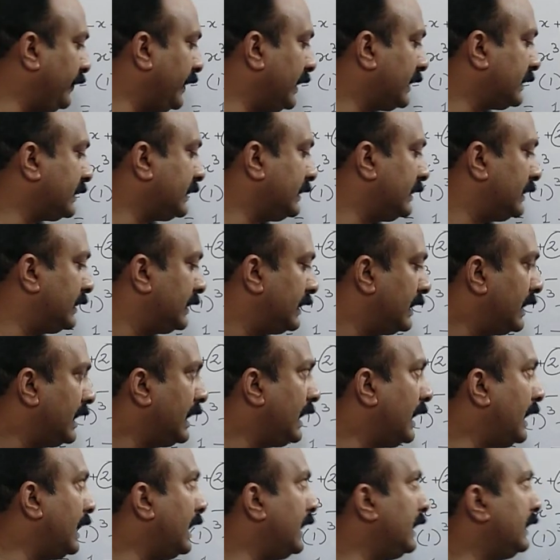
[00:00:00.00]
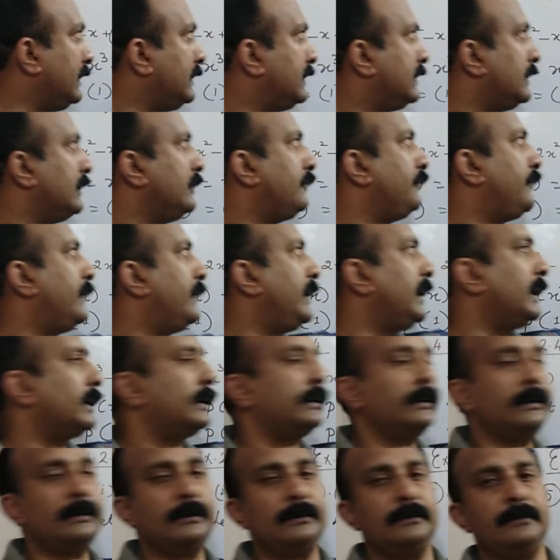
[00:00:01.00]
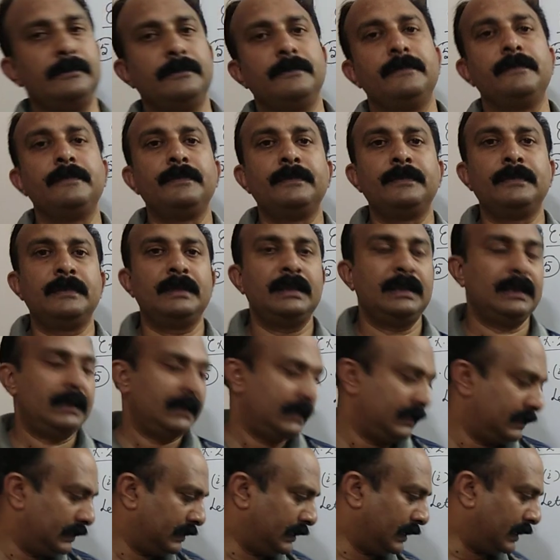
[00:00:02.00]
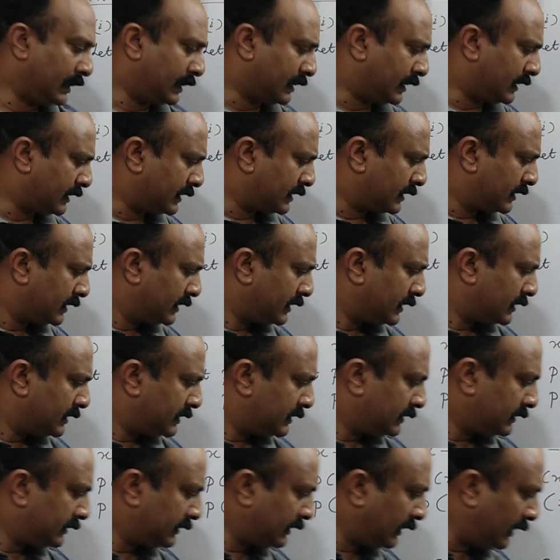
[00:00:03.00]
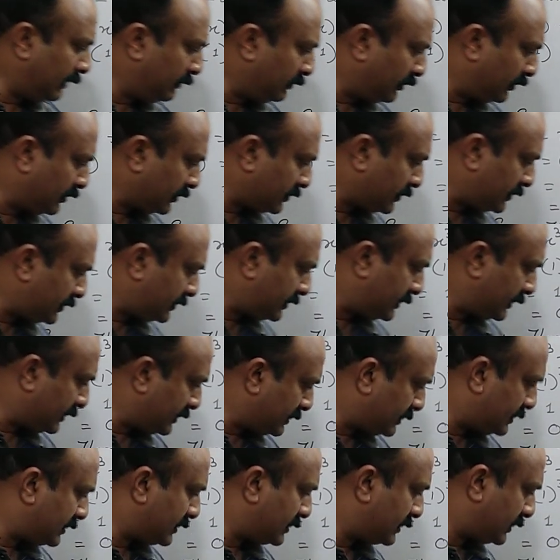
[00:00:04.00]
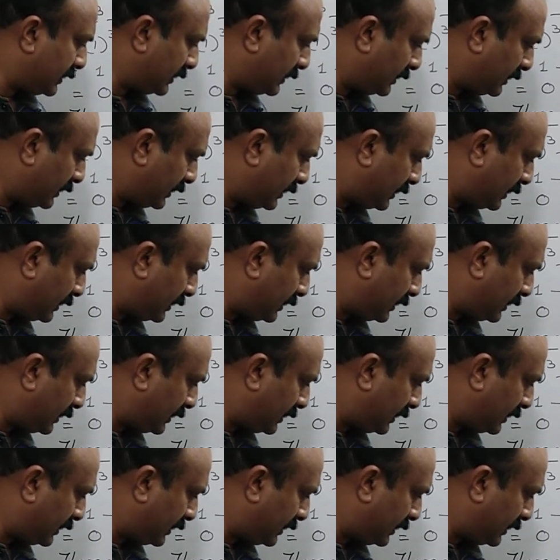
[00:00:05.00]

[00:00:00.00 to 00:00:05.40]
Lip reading: factor and third factor. There are 3 more questions